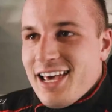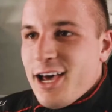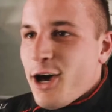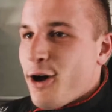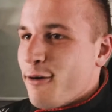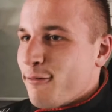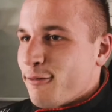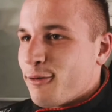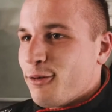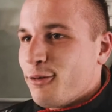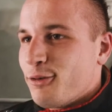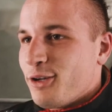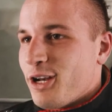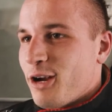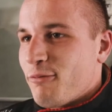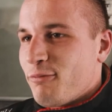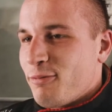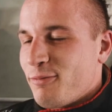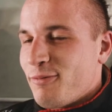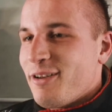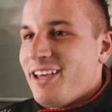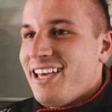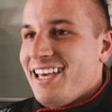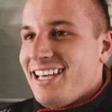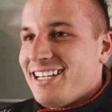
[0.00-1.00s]
Overall, you know,
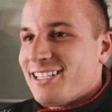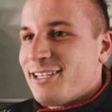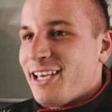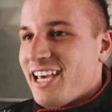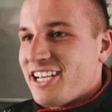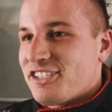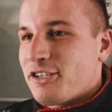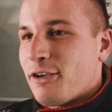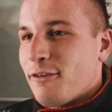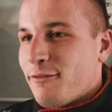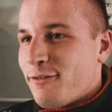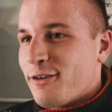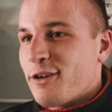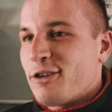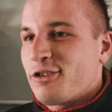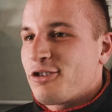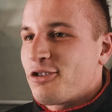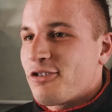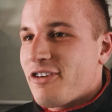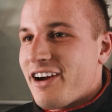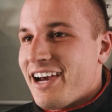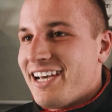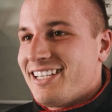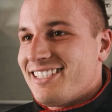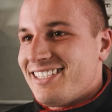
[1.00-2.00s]
to actually finish
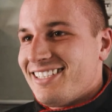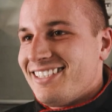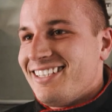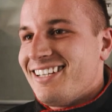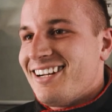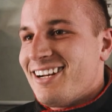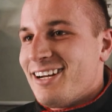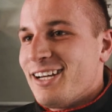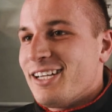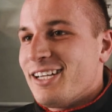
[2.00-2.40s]
races, you know,